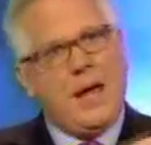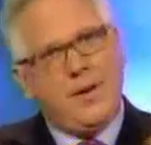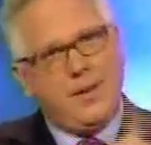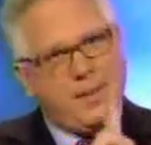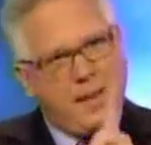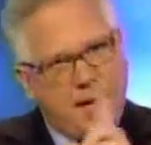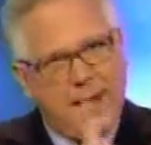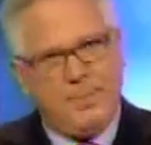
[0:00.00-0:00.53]
How
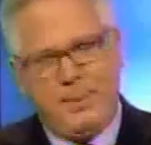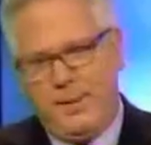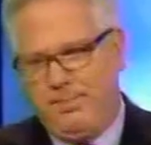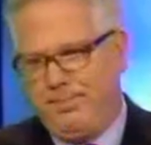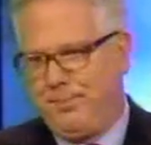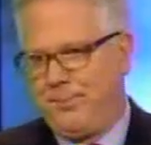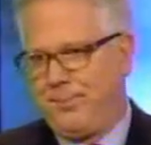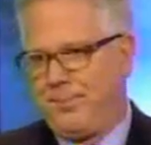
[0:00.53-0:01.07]
did that happen?
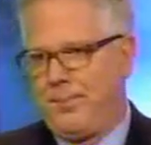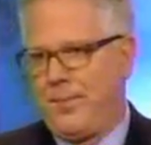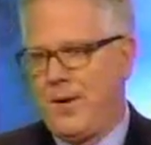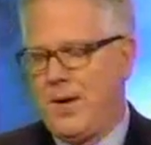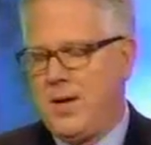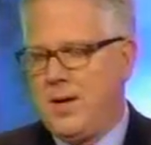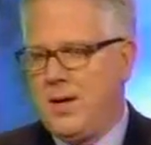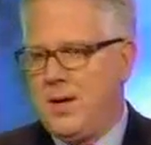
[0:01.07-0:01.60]

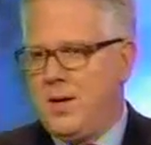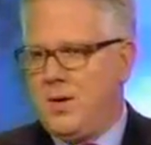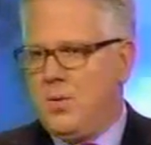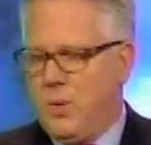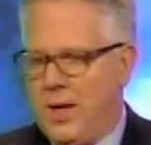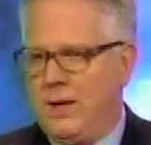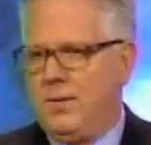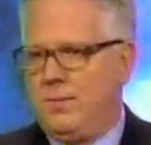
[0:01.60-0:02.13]

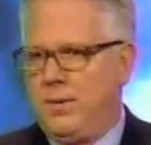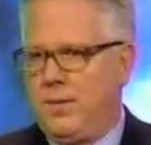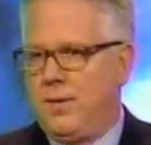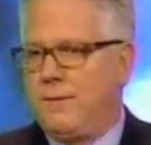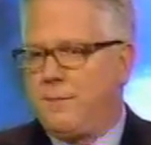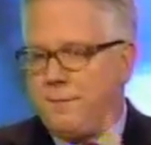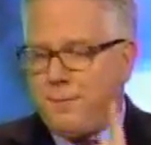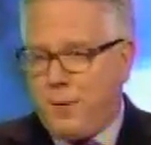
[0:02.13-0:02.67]
Well,
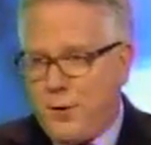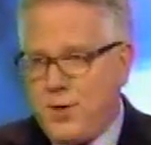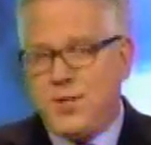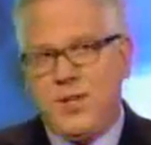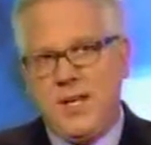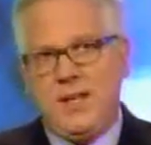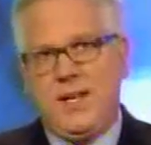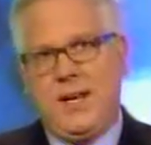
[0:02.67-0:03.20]
the
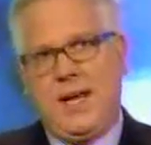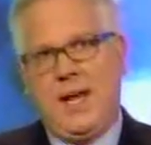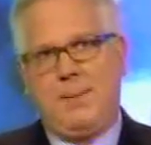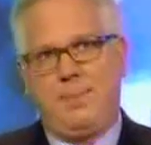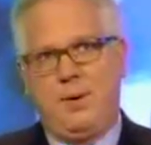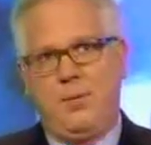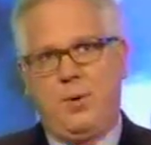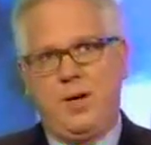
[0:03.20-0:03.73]
first thing that
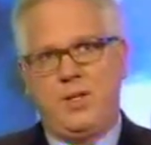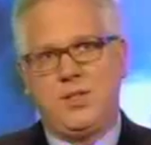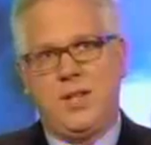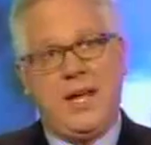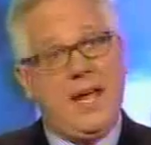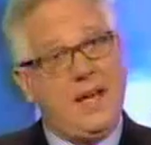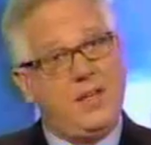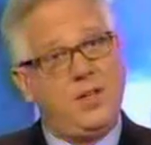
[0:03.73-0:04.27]
happened was
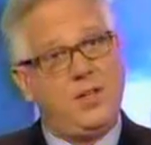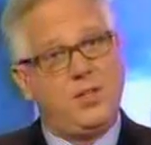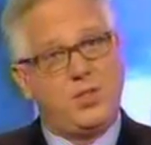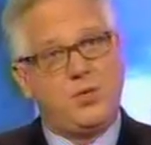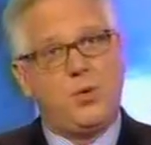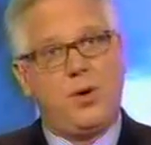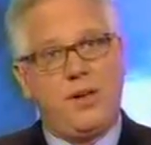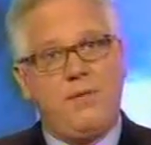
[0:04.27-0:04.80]
they had to
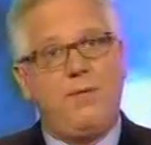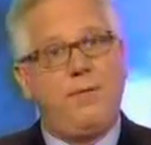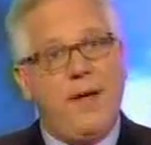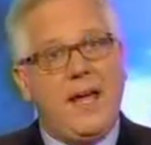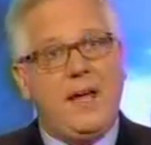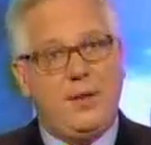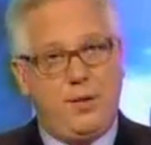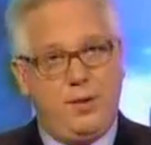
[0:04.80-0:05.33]
destroy
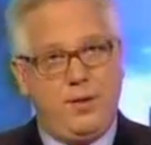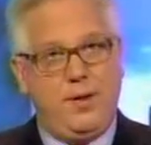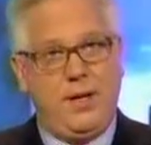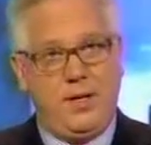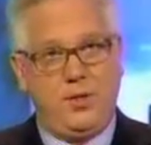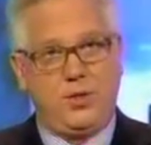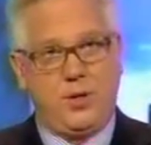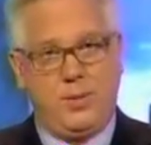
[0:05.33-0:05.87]
faith
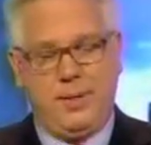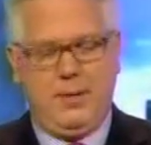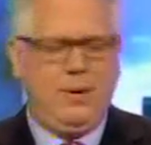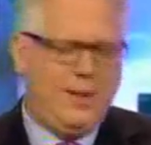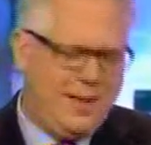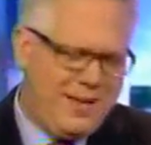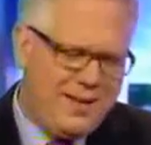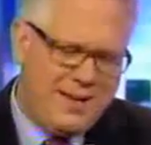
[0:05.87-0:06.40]
in Germany.
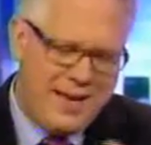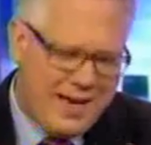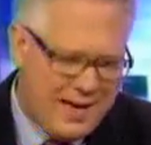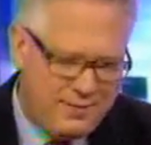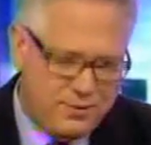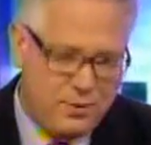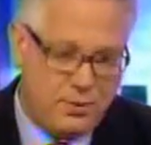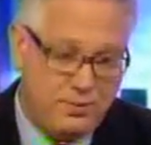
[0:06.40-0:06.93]
Well, they didn't
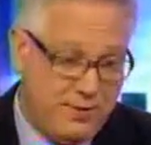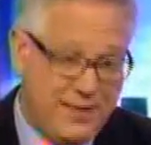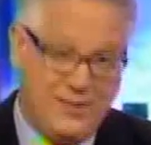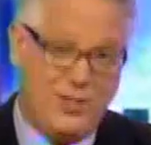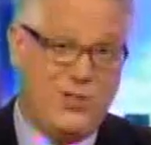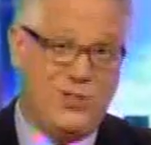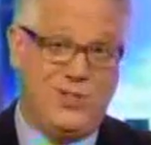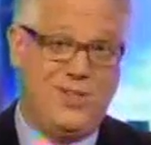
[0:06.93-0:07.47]
have to, they
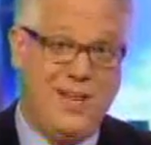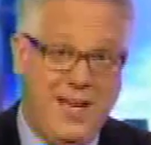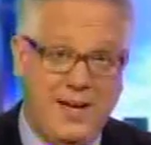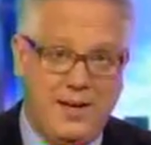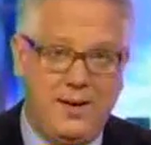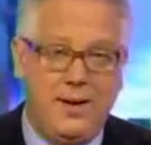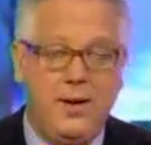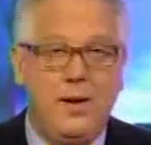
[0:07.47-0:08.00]
just
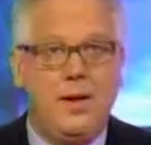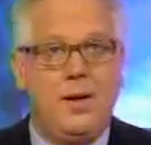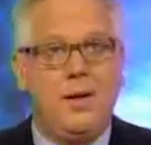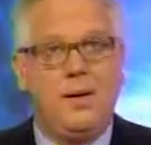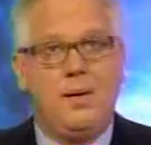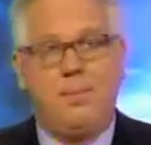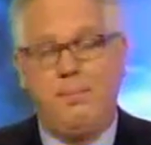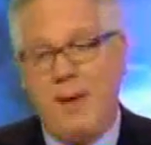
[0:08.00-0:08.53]
did.
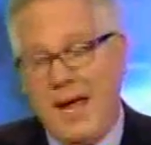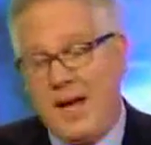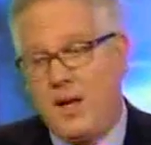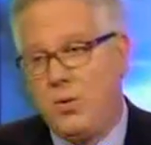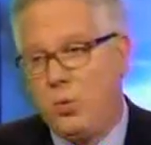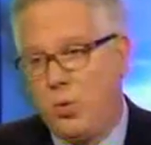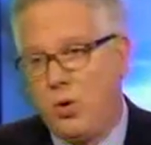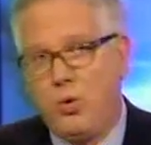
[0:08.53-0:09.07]
Back
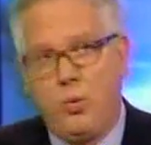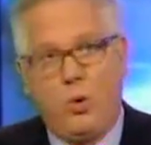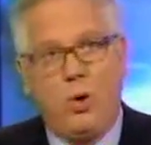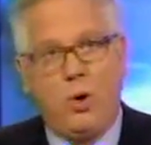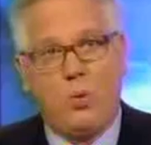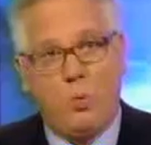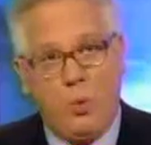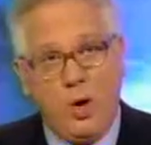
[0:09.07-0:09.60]
in World
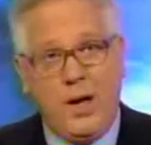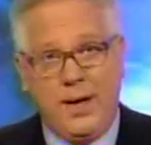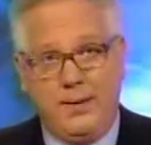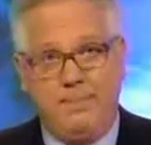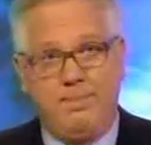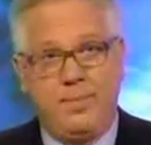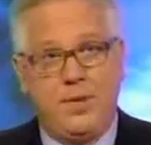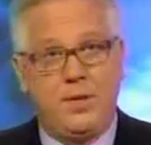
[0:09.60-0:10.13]
War
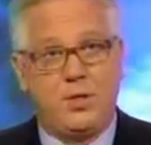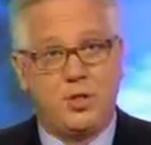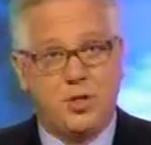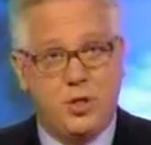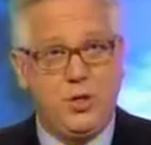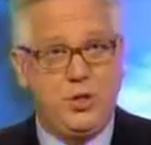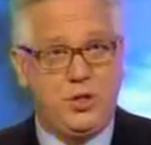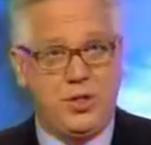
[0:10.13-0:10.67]
I, the
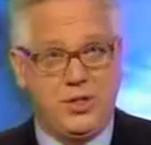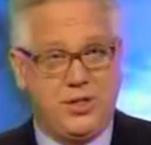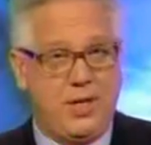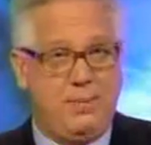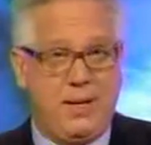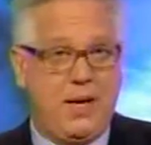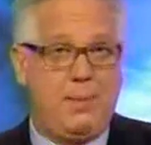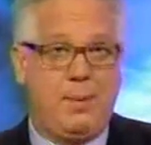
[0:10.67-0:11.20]
churches
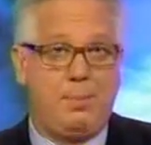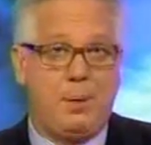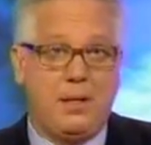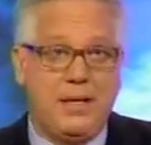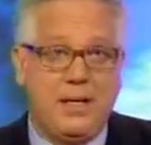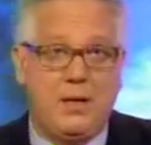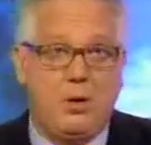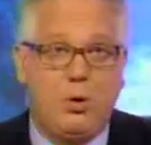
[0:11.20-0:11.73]
had become a
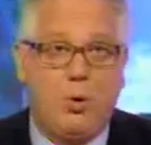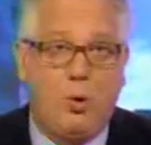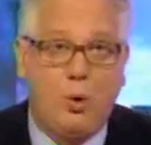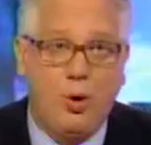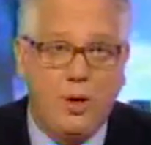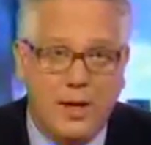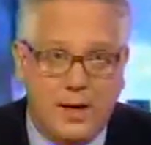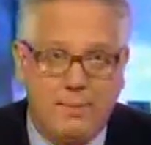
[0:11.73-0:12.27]
political
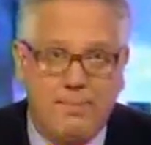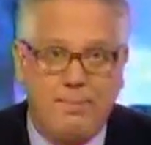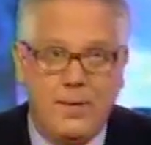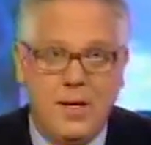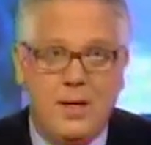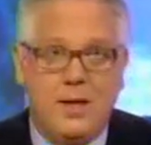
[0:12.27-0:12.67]
organ.